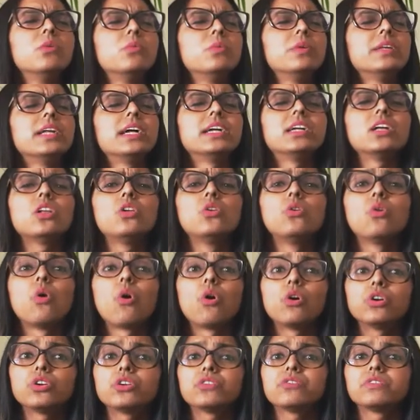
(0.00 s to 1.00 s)
We read a
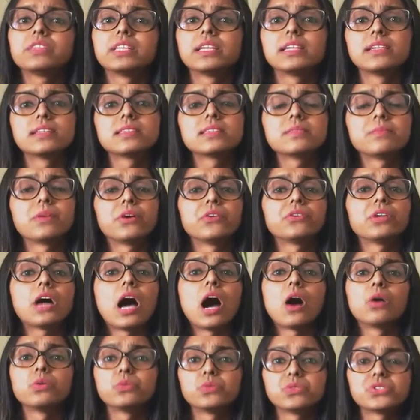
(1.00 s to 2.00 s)
lot of things about
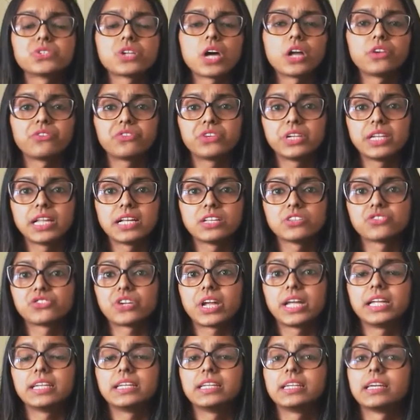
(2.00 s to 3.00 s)
how to start freelance
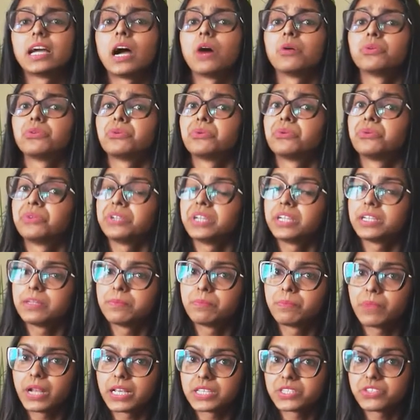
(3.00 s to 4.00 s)
writing, how to create
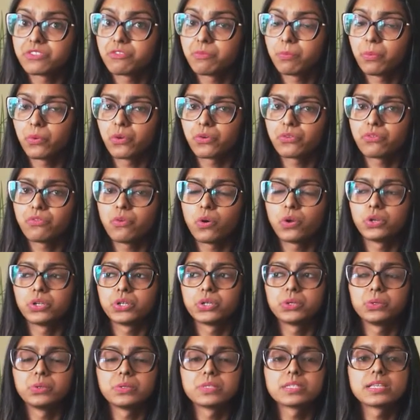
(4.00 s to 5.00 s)
impressive
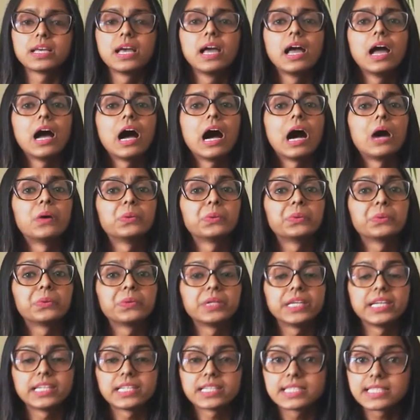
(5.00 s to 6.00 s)
portfolios, how to
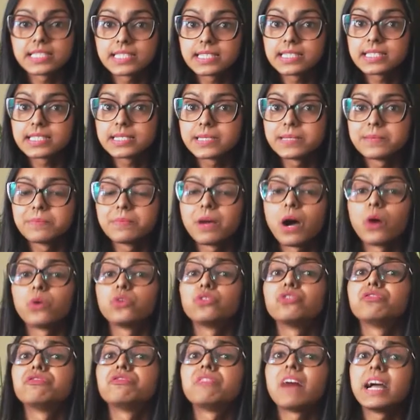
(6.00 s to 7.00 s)
create a system, how
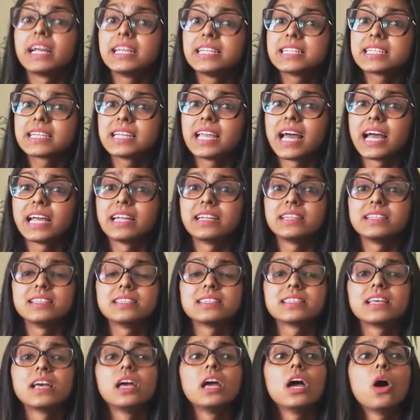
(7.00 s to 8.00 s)
to find
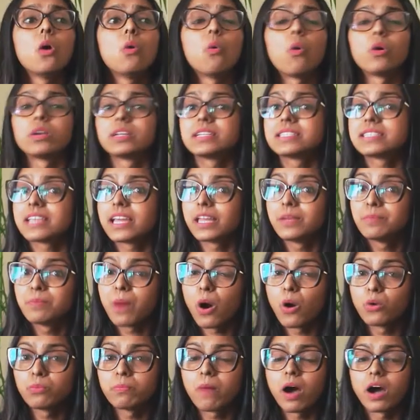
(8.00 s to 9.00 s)
clients, what is
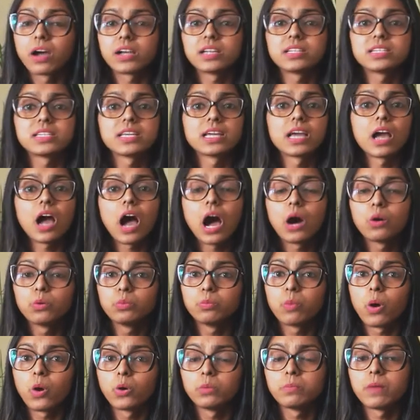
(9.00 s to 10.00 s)
inbound marketing,
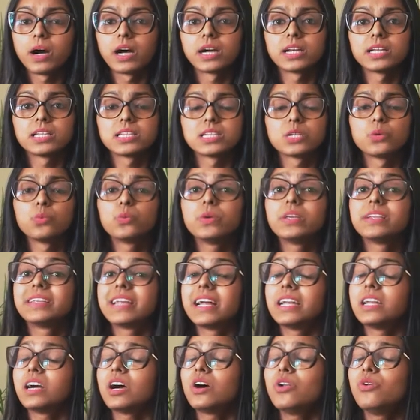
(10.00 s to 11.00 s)
outbound marketing. We
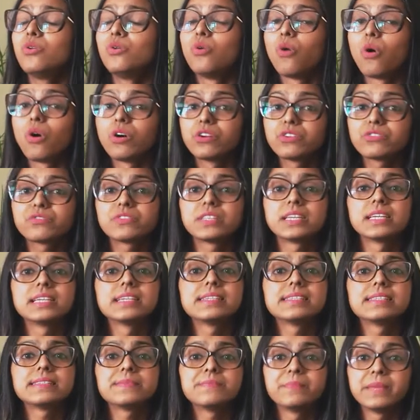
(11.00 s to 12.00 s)
read a lot of
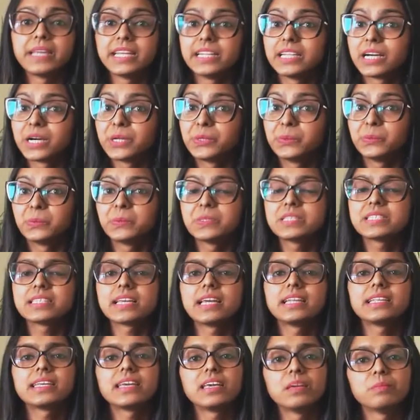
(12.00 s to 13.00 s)
things, made our notes,
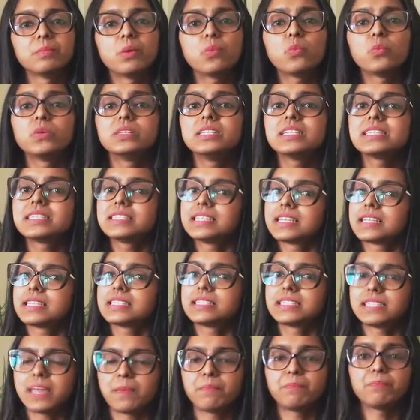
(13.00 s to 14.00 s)
and came up with a
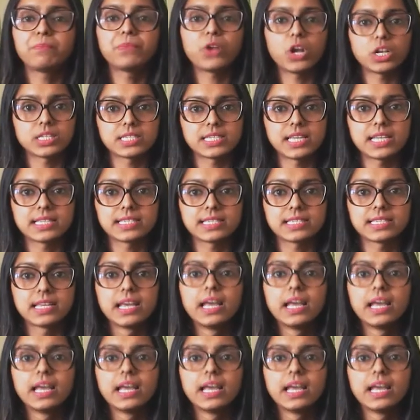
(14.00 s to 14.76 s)
6-step process.